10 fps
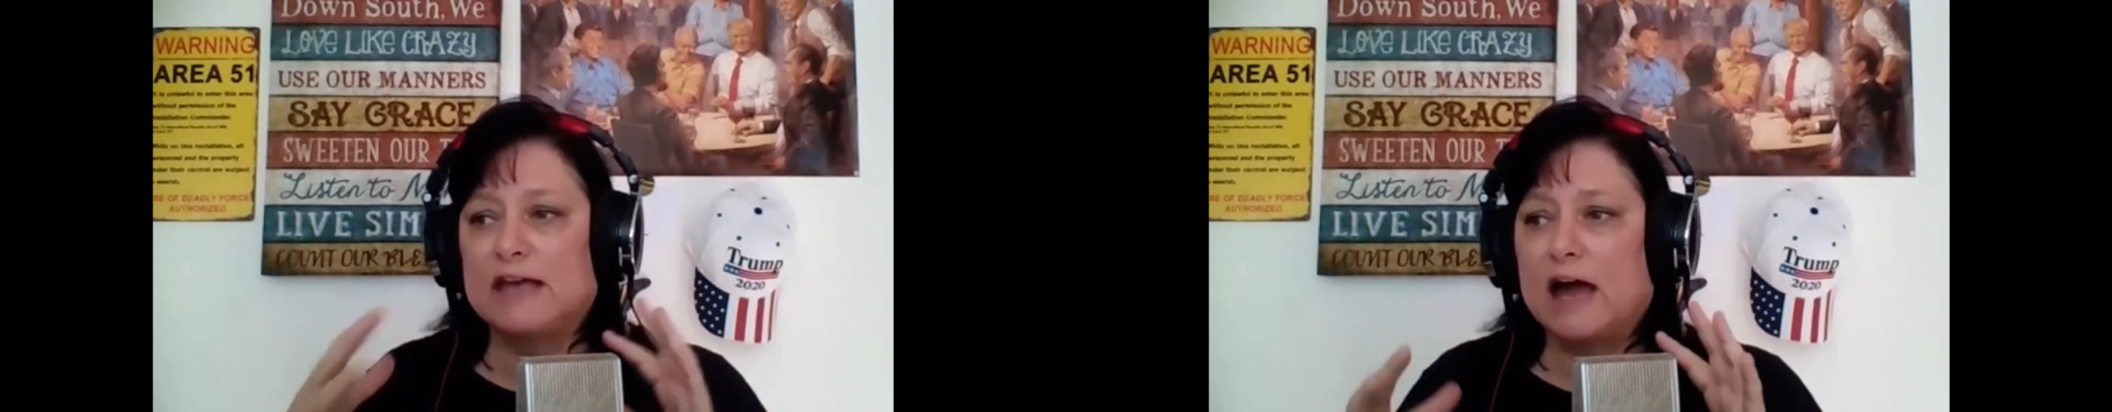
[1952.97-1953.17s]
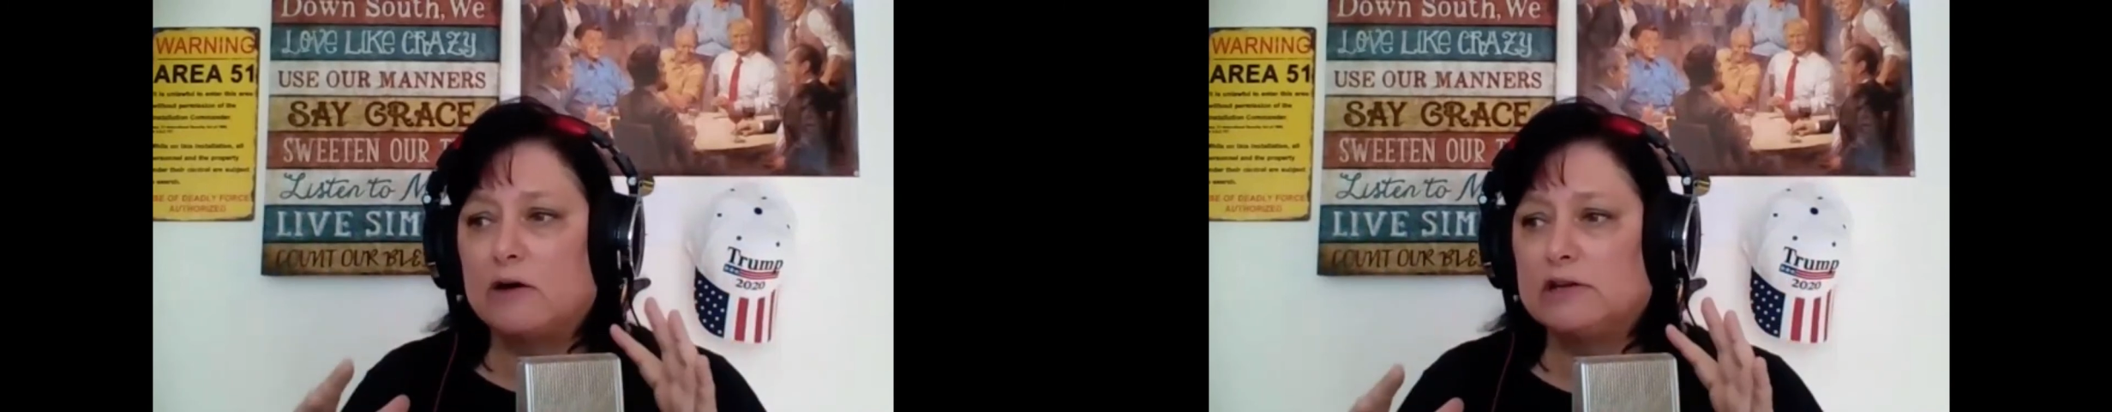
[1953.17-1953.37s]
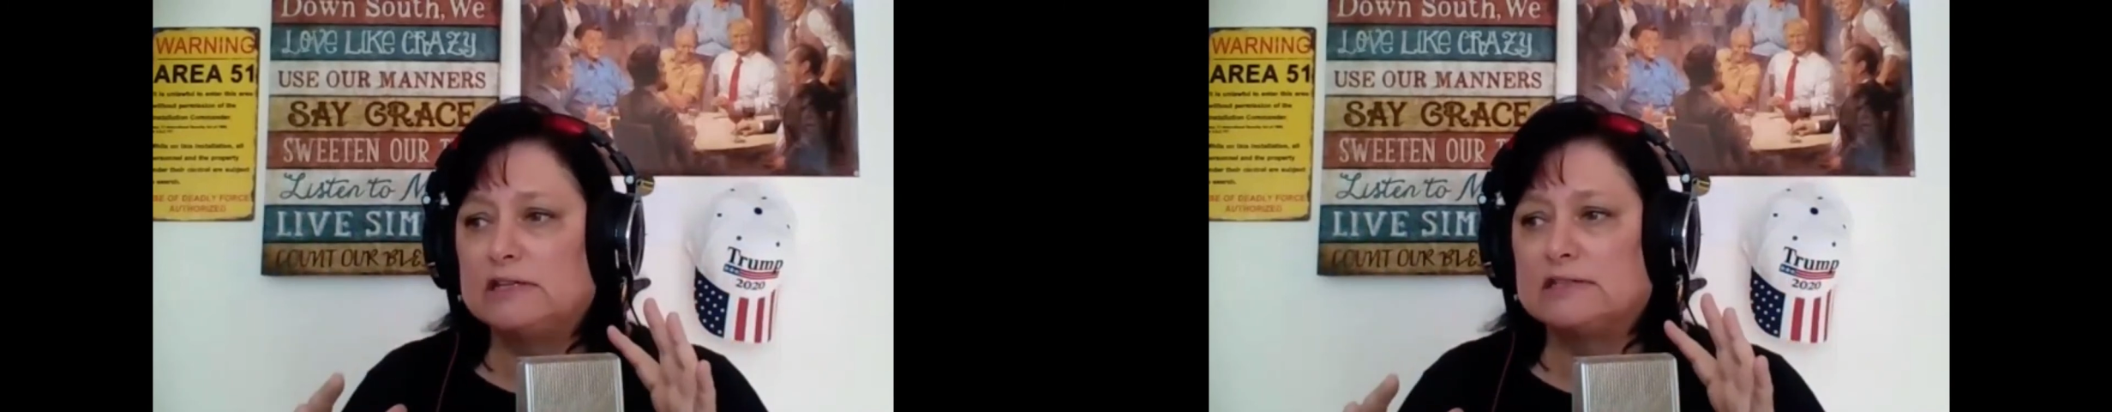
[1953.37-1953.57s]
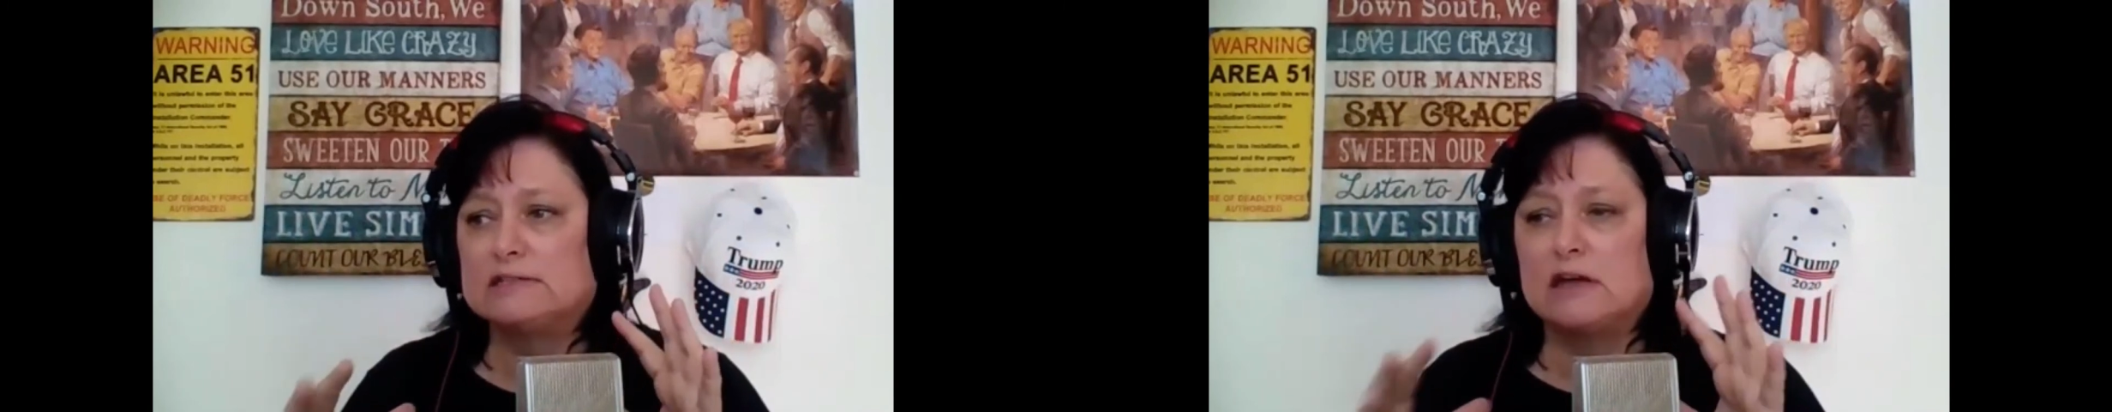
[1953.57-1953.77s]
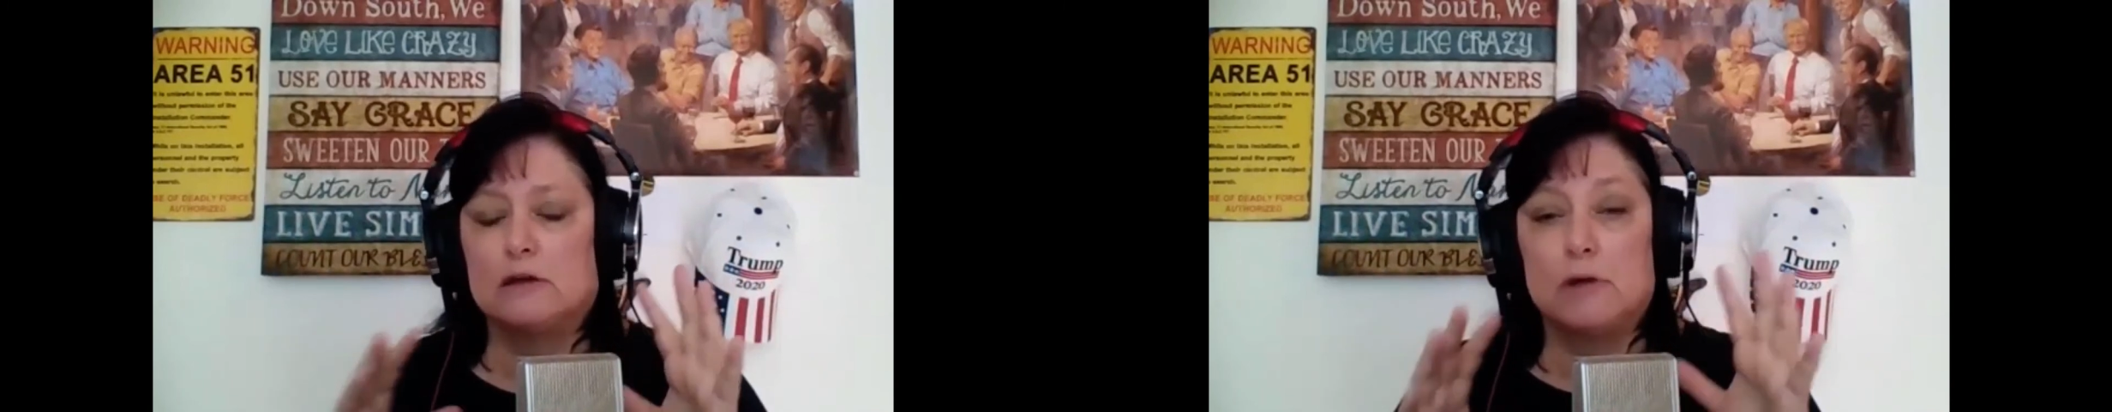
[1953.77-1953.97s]
outings
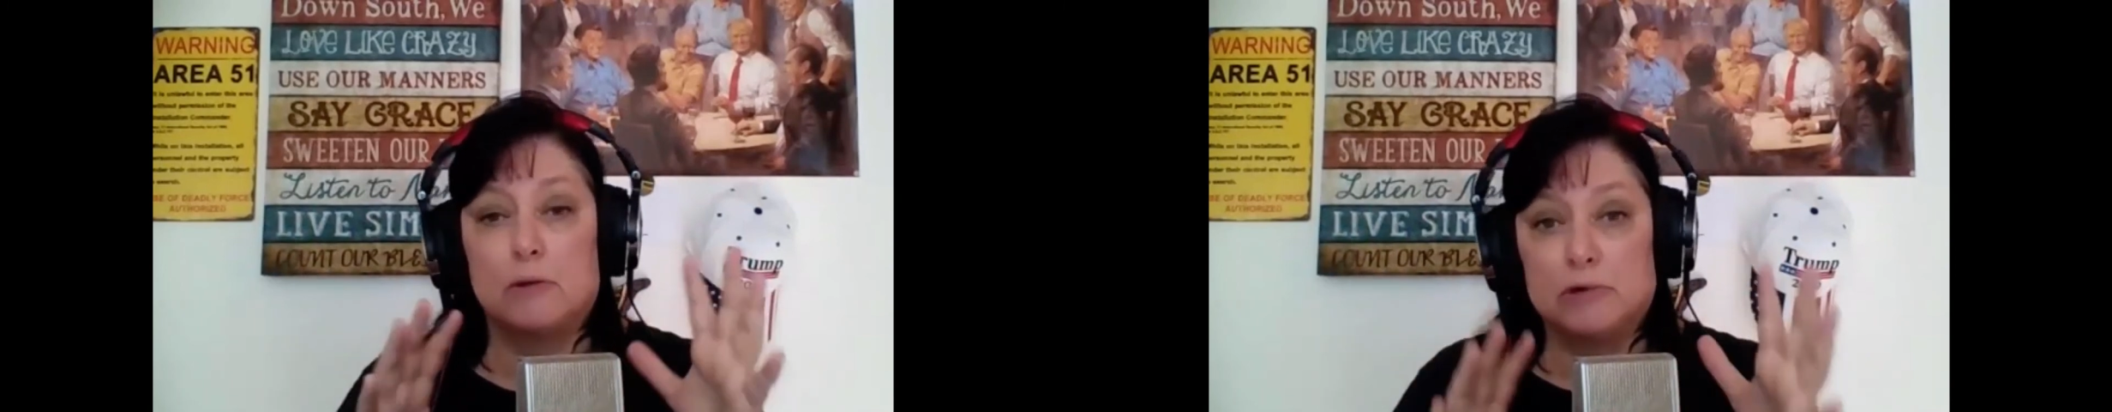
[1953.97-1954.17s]
is not about